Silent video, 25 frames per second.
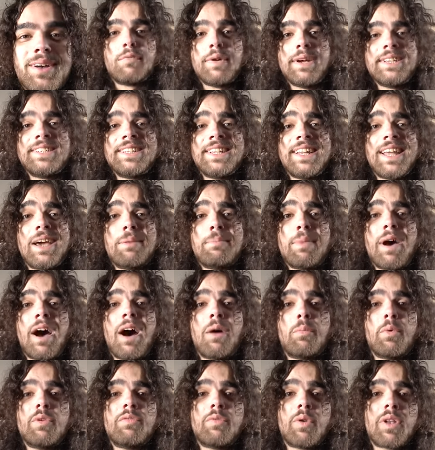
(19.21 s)
Recently I met
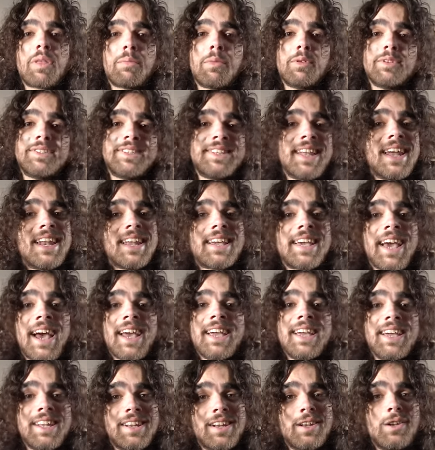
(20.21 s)
up with one of the most
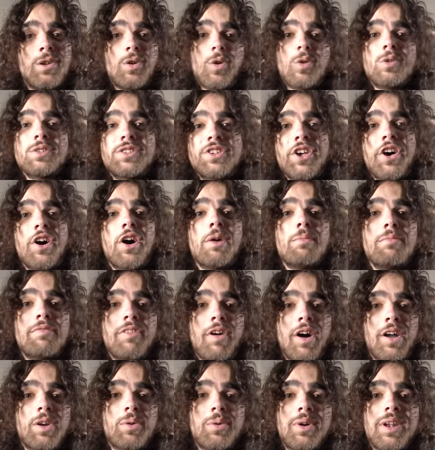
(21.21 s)
dedicated and long-term
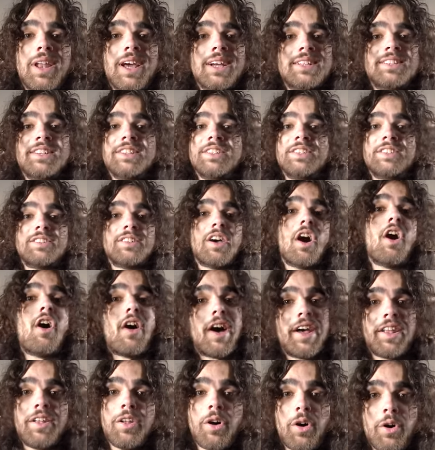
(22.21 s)
vinyl collectors
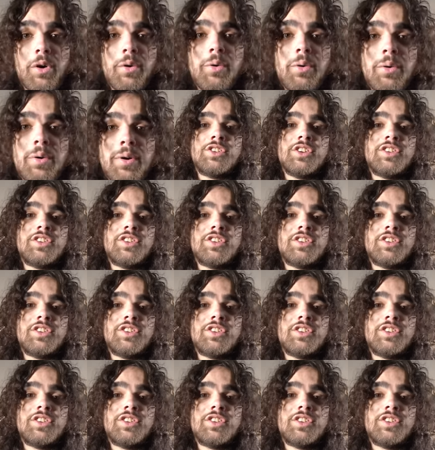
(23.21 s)
I know,